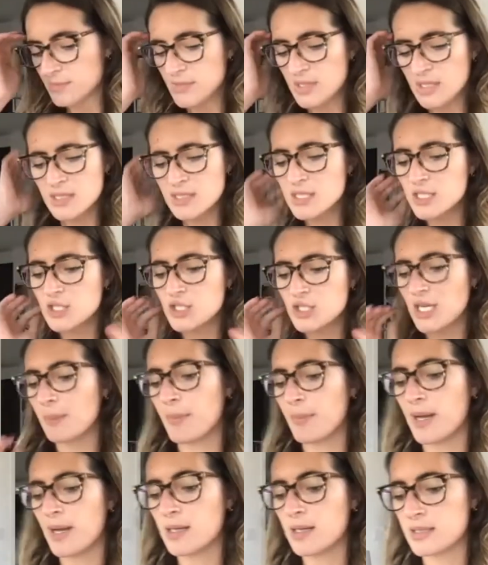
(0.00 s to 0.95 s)
it's a
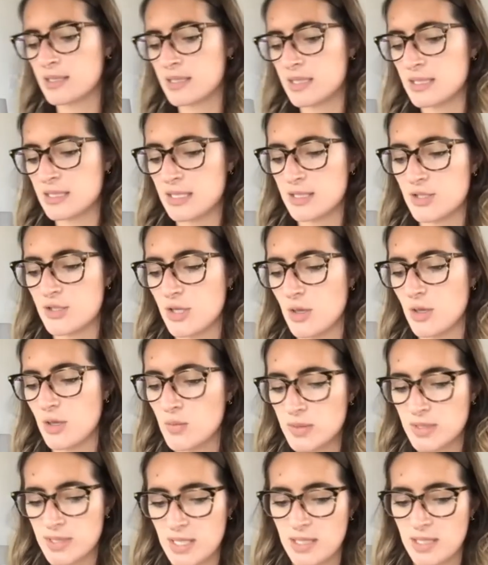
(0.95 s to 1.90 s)
checkbox and it says
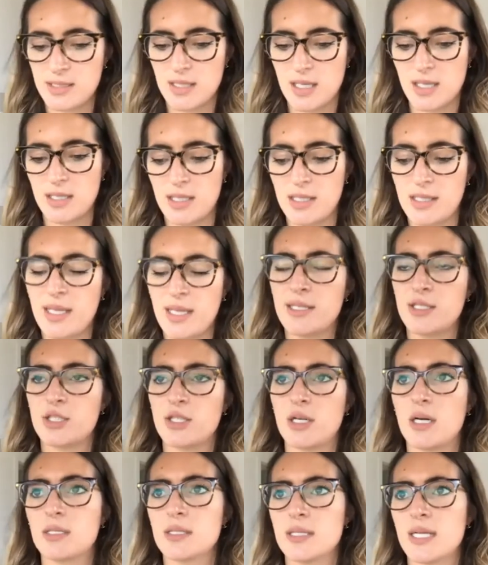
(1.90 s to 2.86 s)
don't send to unengaged
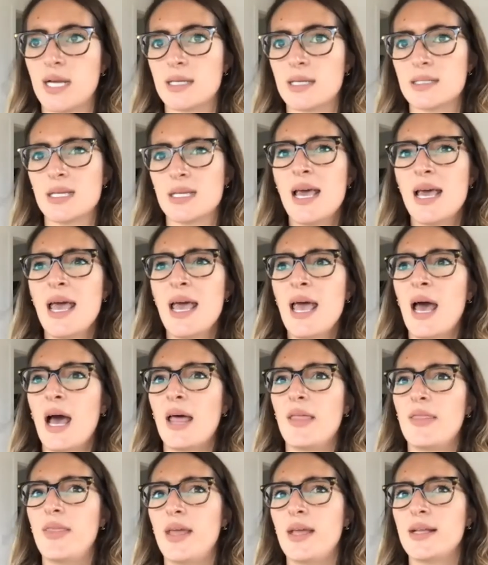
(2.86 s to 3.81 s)
contacts.
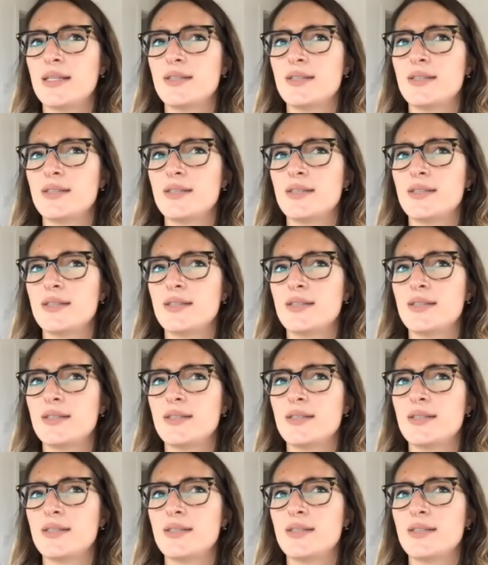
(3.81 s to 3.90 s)
They